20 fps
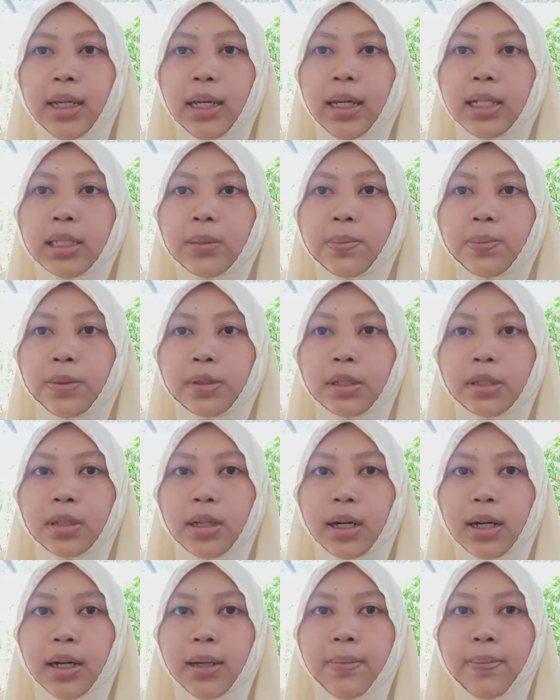as
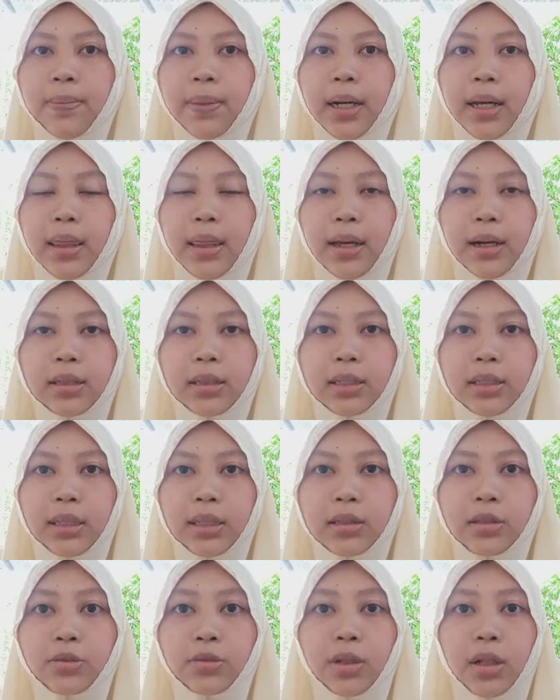prescribed by their
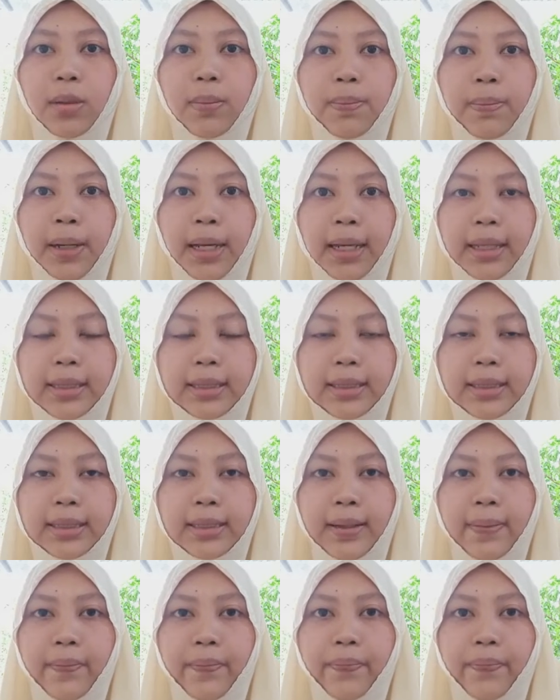central banks.